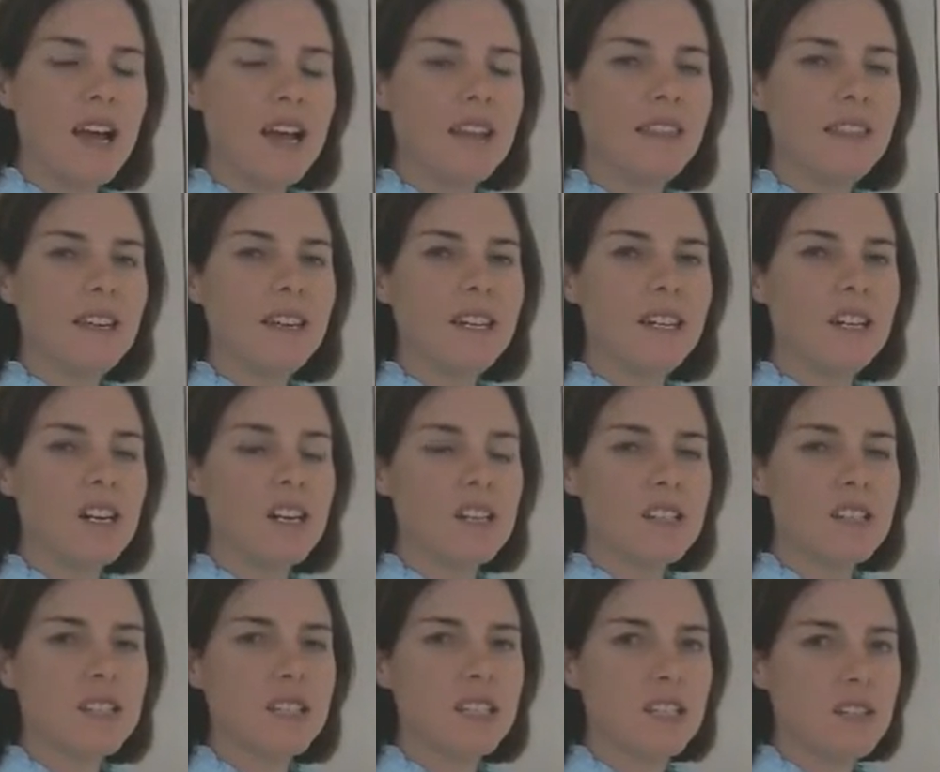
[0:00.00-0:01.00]
and then I'll
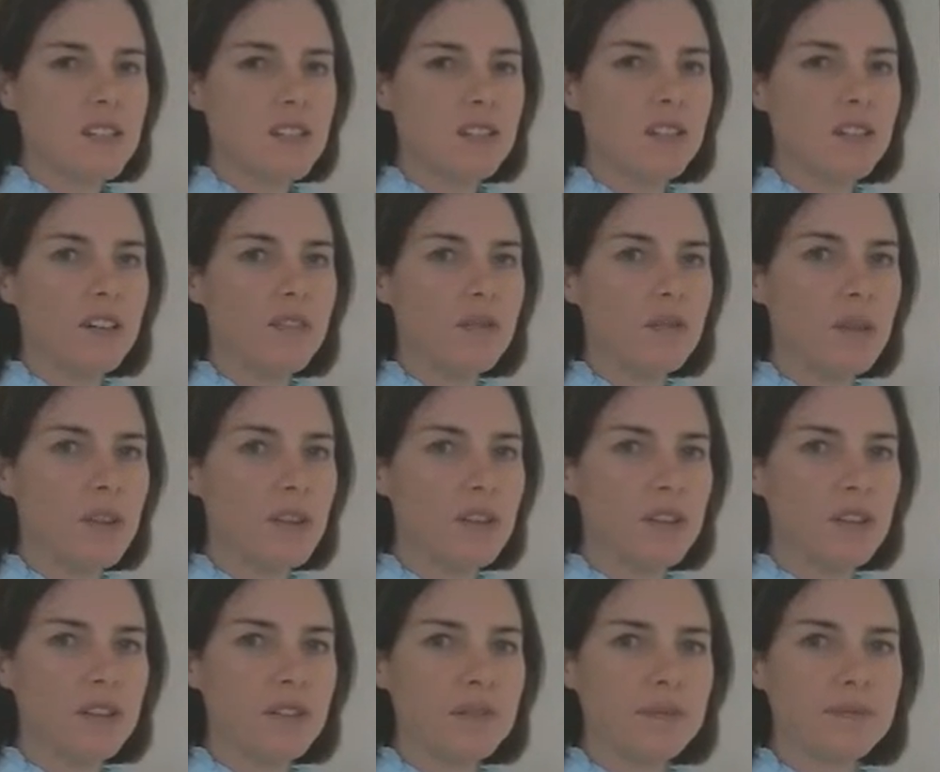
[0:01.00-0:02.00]
sketch the graph with
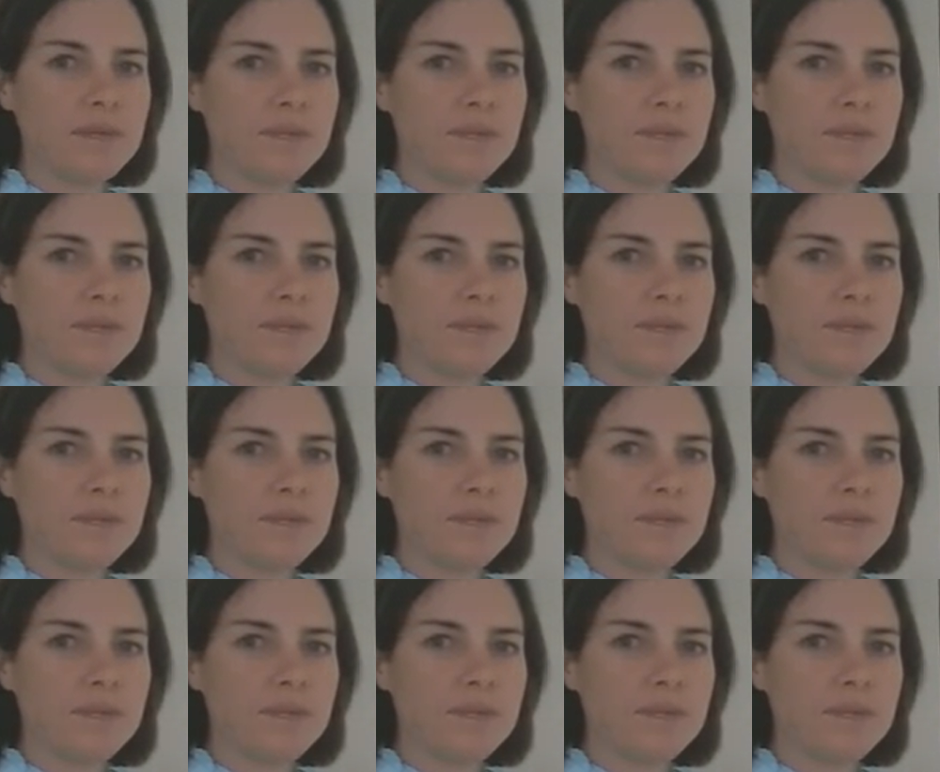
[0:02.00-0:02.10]
you.